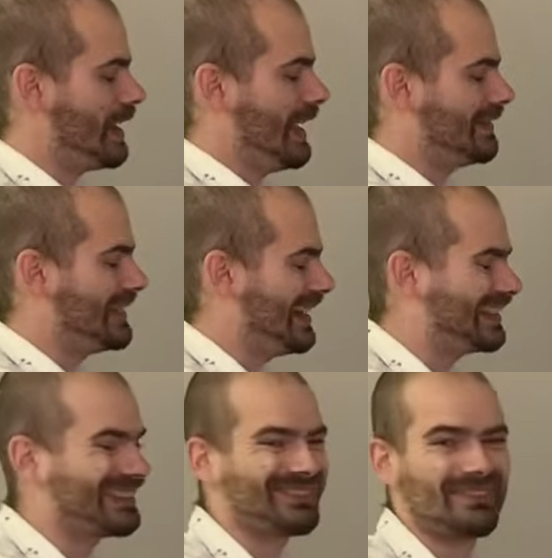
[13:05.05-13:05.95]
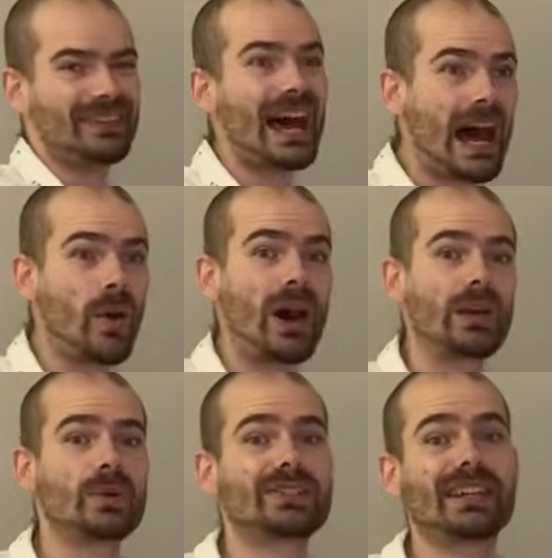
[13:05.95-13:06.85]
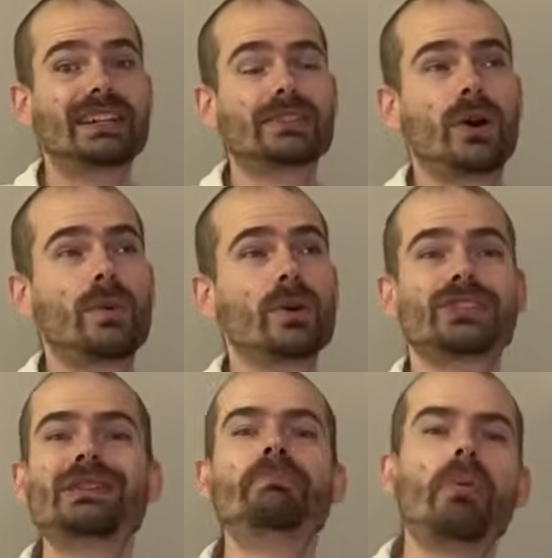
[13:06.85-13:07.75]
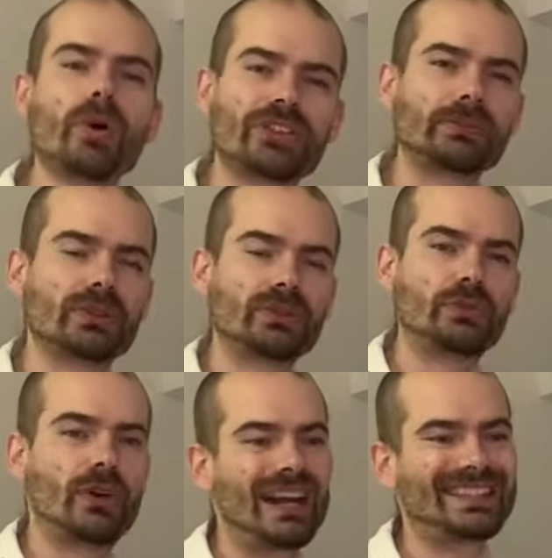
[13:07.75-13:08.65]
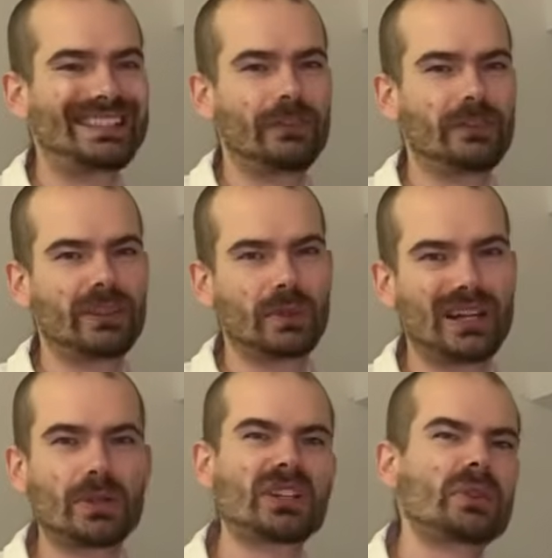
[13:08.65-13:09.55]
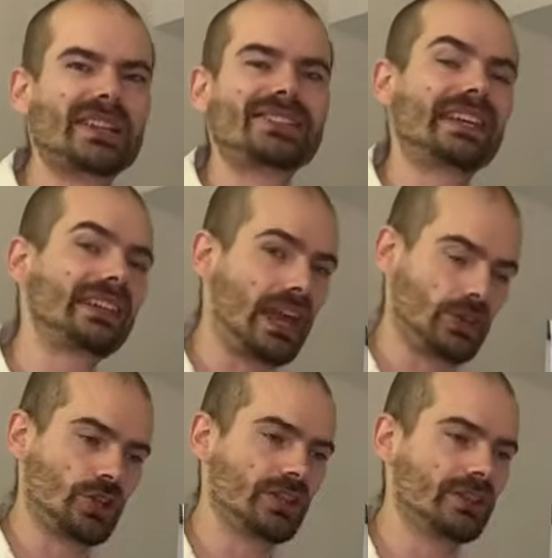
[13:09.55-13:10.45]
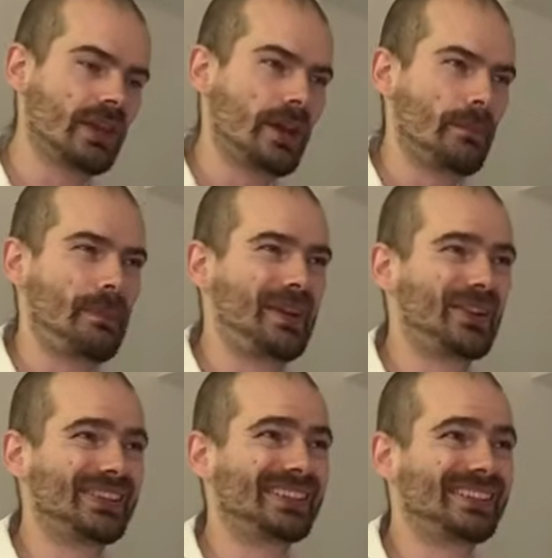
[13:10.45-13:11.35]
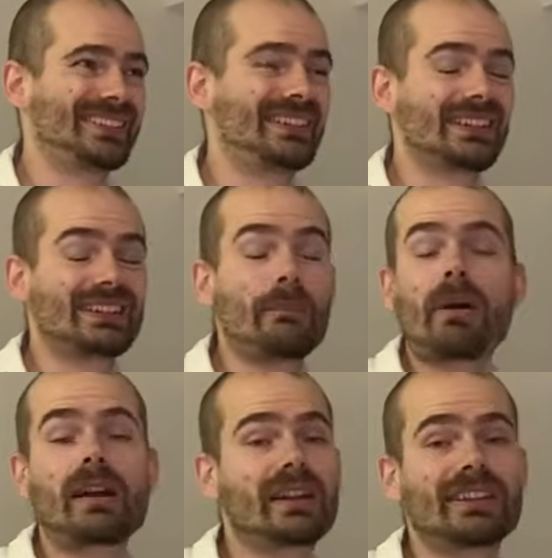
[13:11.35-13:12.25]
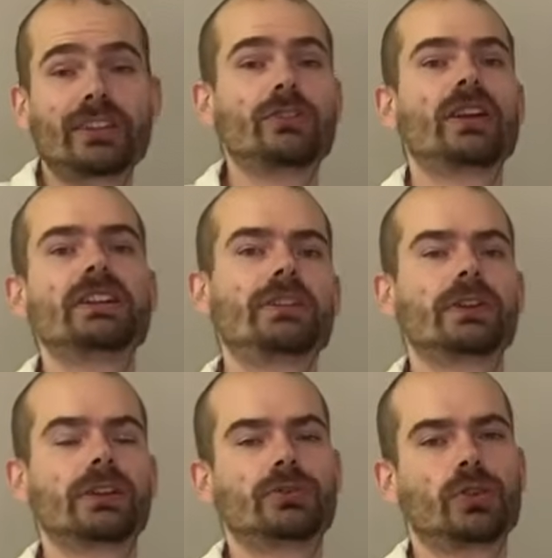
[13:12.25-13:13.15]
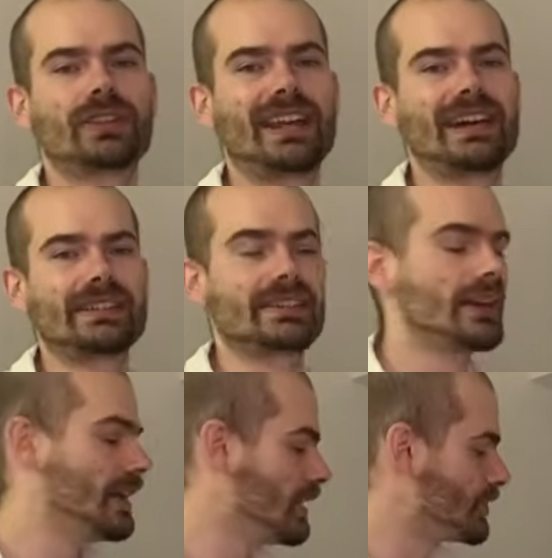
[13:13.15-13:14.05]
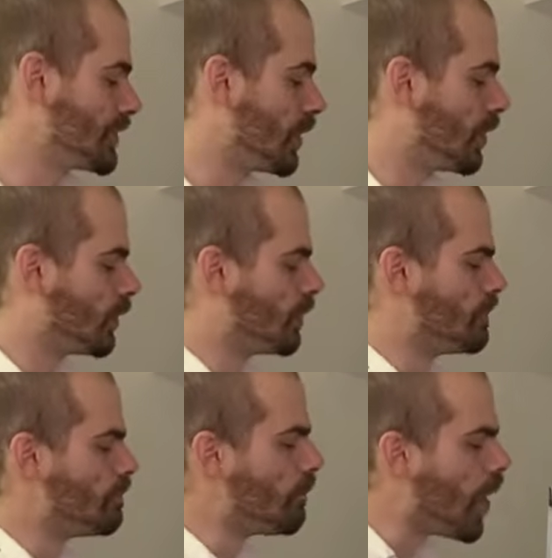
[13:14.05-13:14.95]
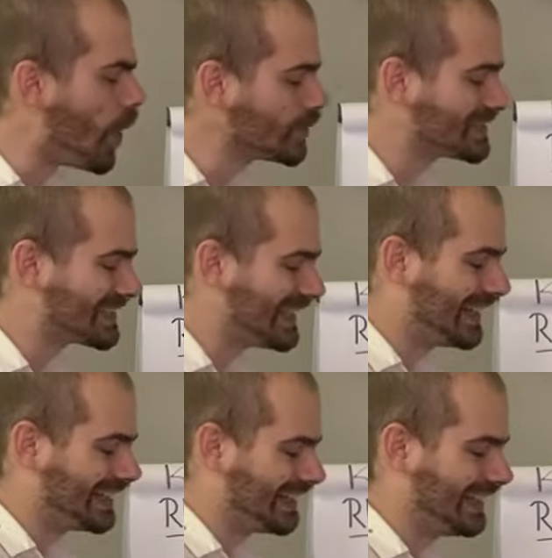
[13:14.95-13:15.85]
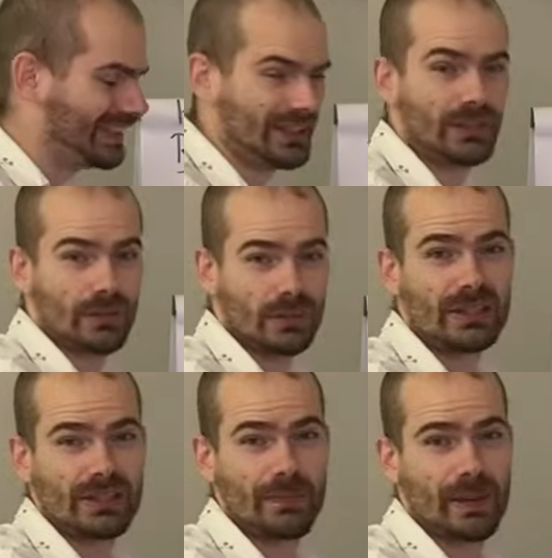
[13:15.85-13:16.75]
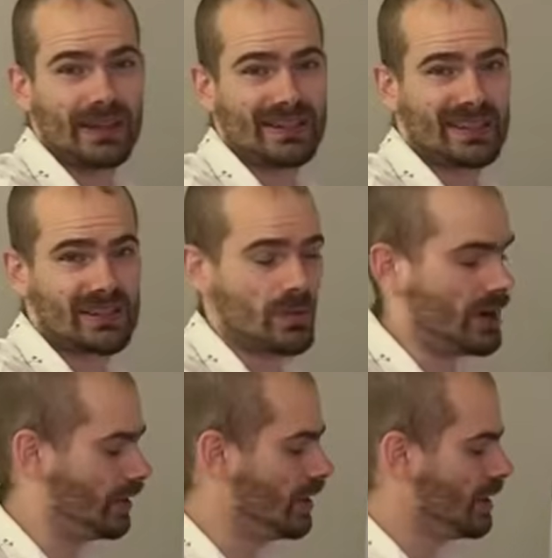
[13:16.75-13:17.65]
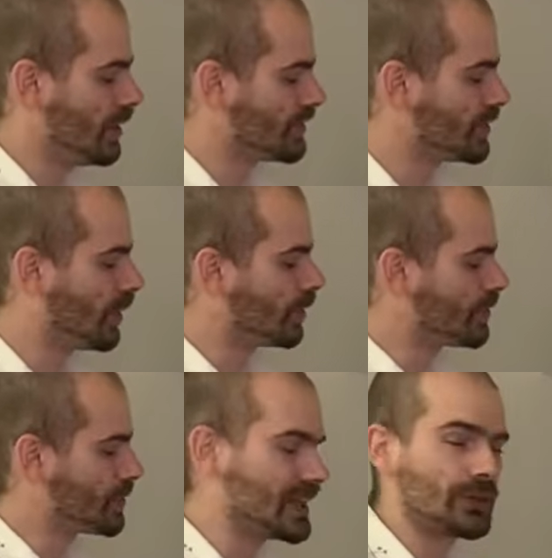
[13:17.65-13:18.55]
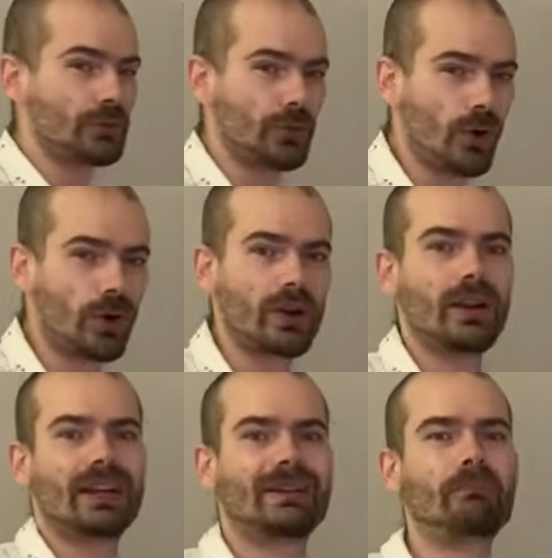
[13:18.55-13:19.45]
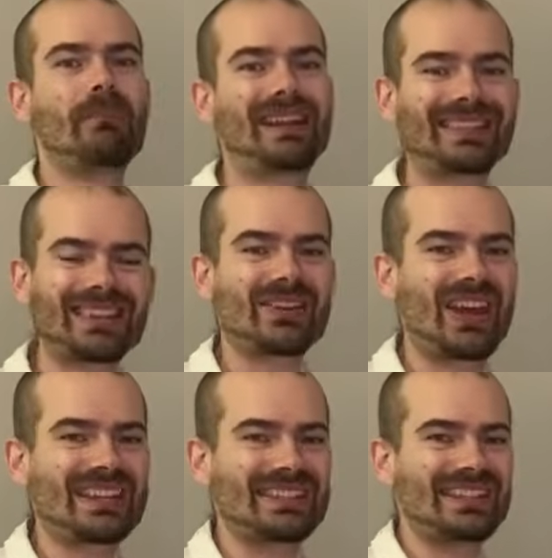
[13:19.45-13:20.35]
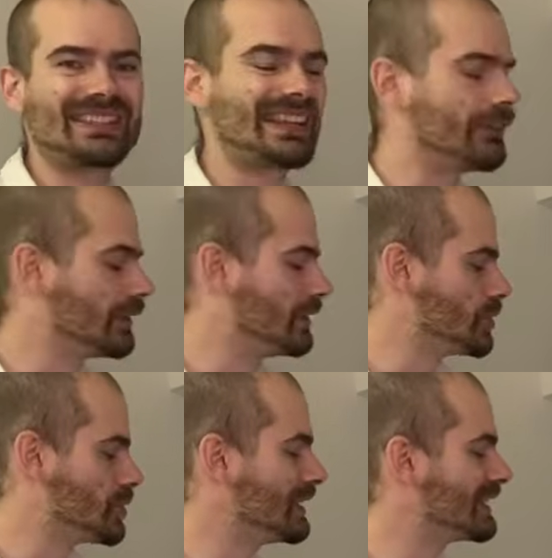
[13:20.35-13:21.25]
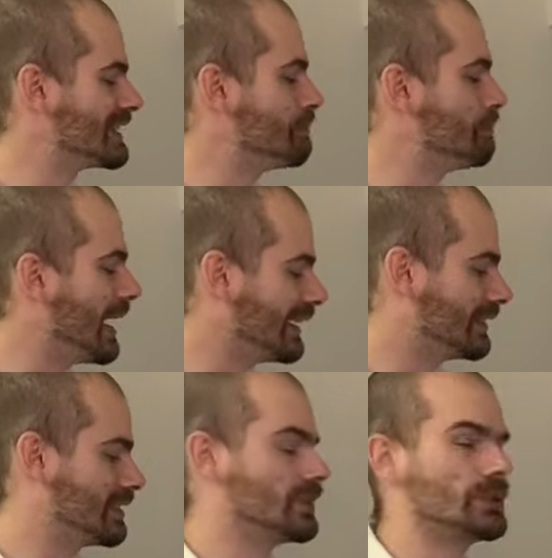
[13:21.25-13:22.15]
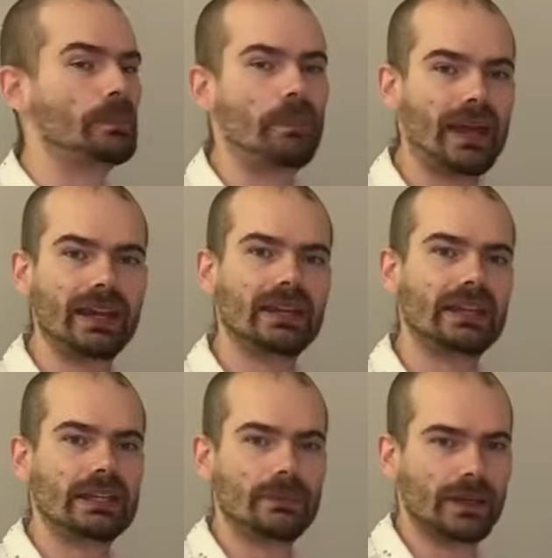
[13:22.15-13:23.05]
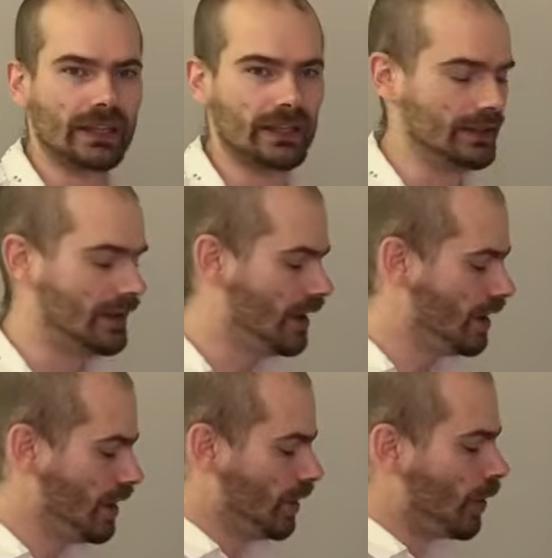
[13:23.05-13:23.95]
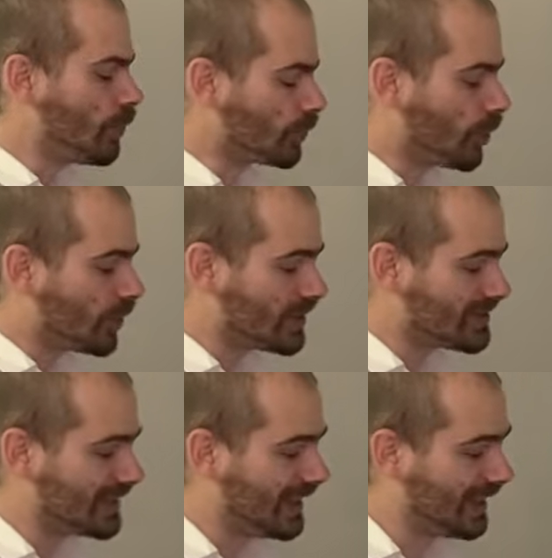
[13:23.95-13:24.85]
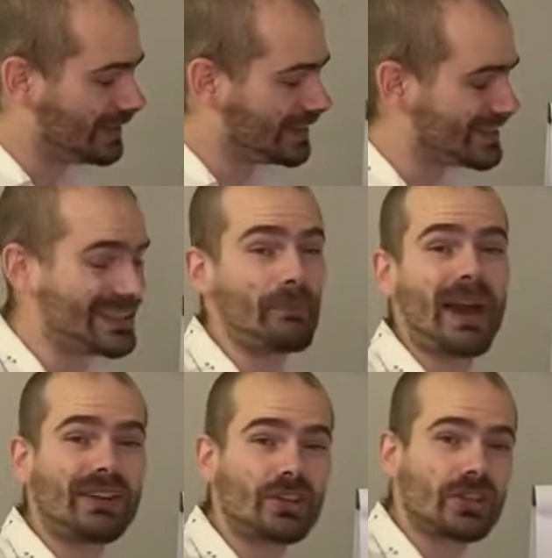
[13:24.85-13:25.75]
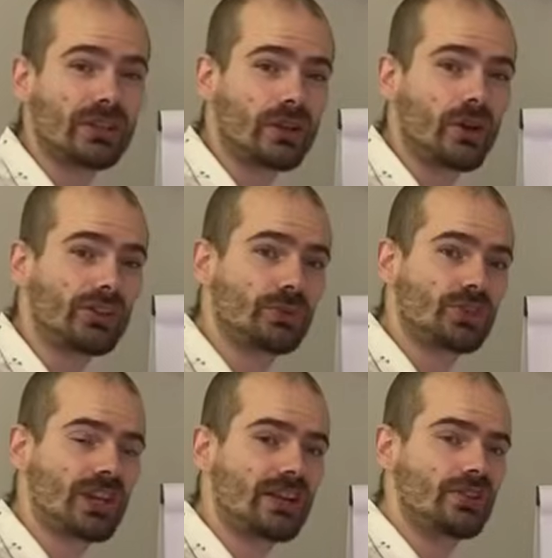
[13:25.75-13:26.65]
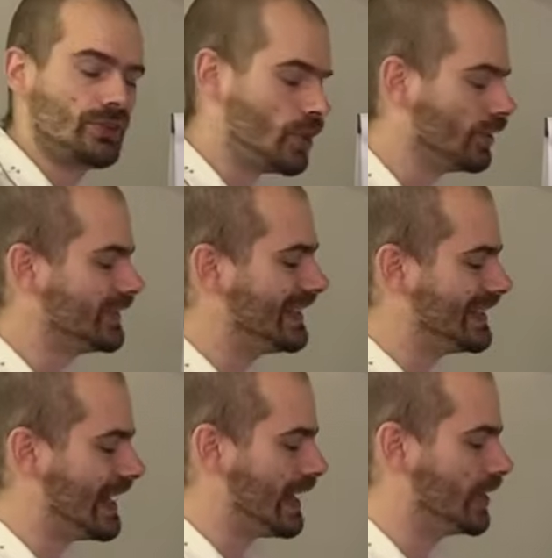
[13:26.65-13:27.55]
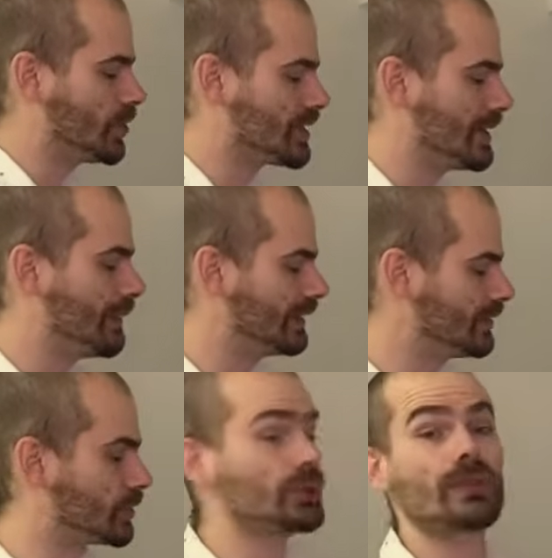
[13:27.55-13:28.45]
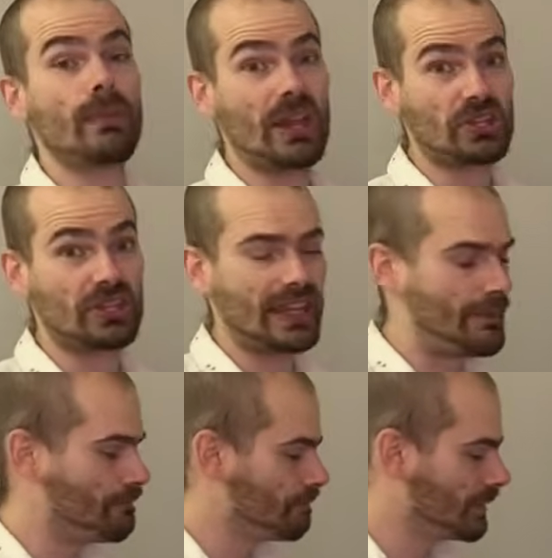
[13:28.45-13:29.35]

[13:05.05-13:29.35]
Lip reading: And then now I would say it's almost impossible to find something without a real estate agent, because the market is very difficult for tenants. So most likely you will need to pay this as well. So 3 to 4 monthly rents is something you should expect to pay in the beginning. Of course, there are some additional costs which are not that high usually, but it's good to mention them.